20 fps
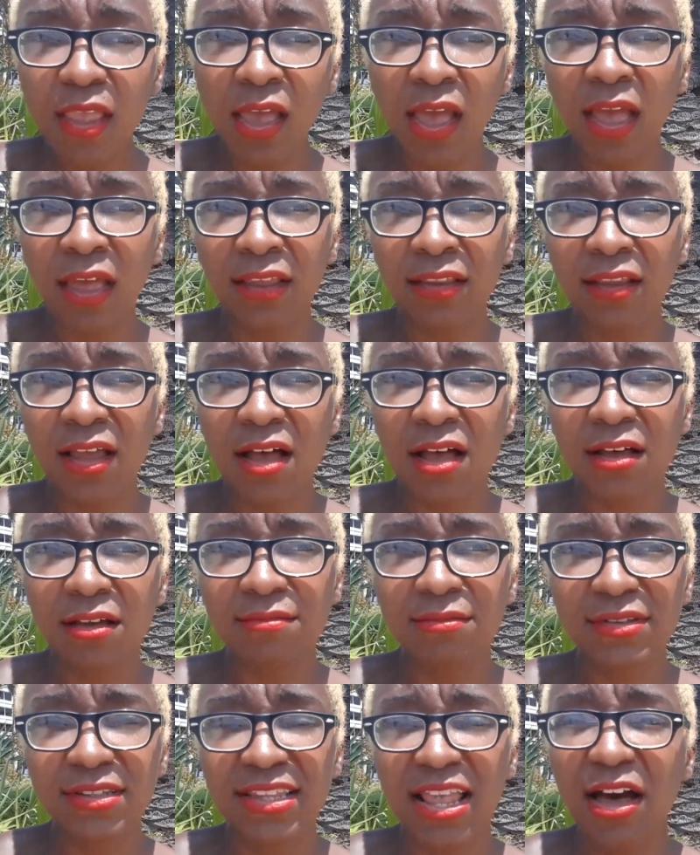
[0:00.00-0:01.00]
And
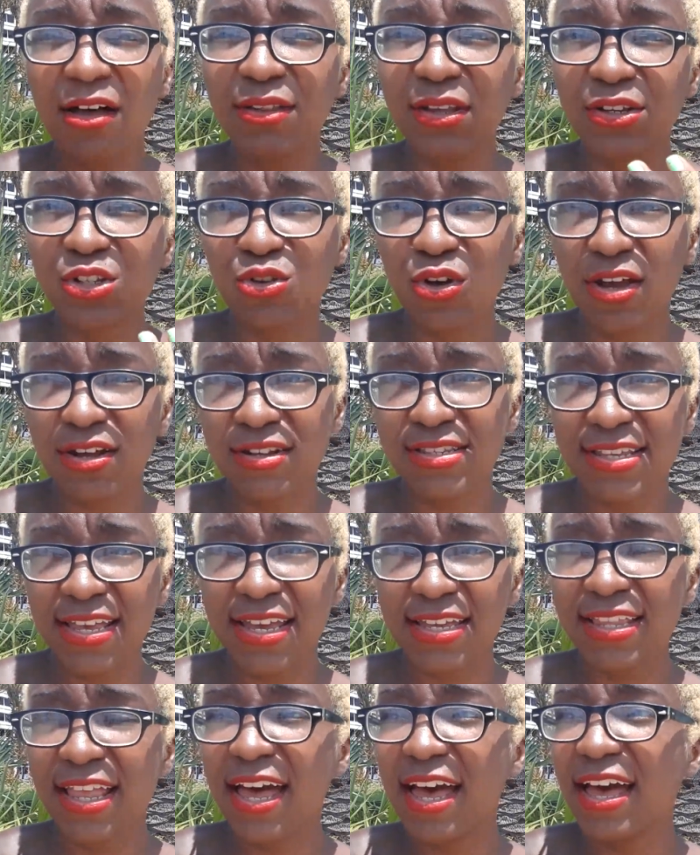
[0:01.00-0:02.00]
um, now they're trying to
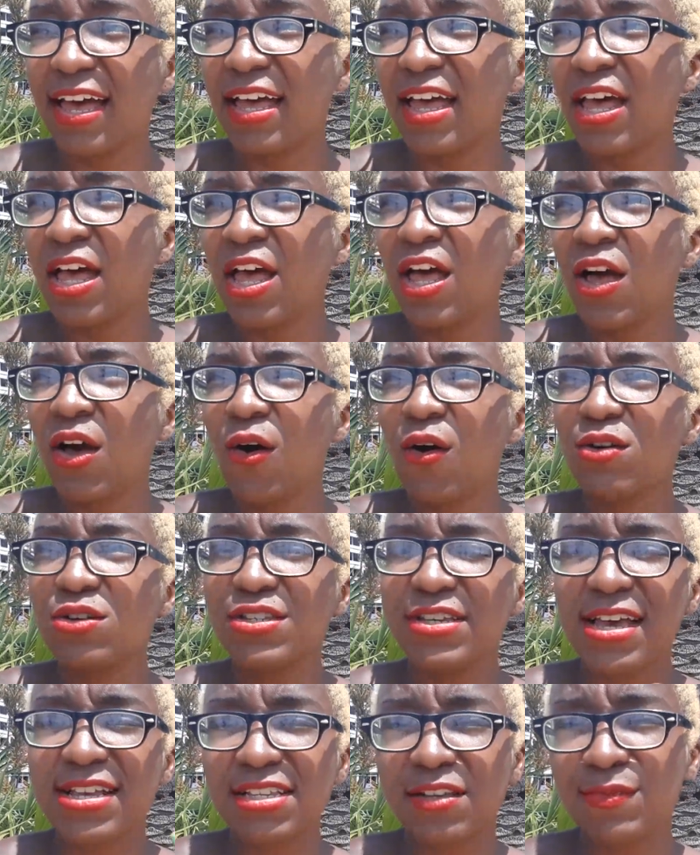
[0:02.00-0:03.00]
say that, oh,
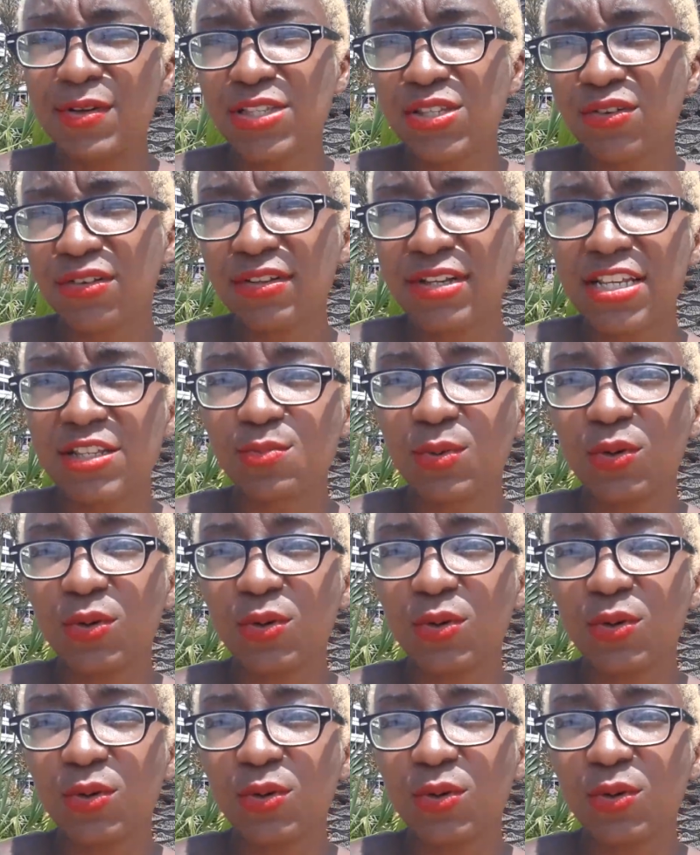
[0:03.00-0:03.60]
she has a mental illness.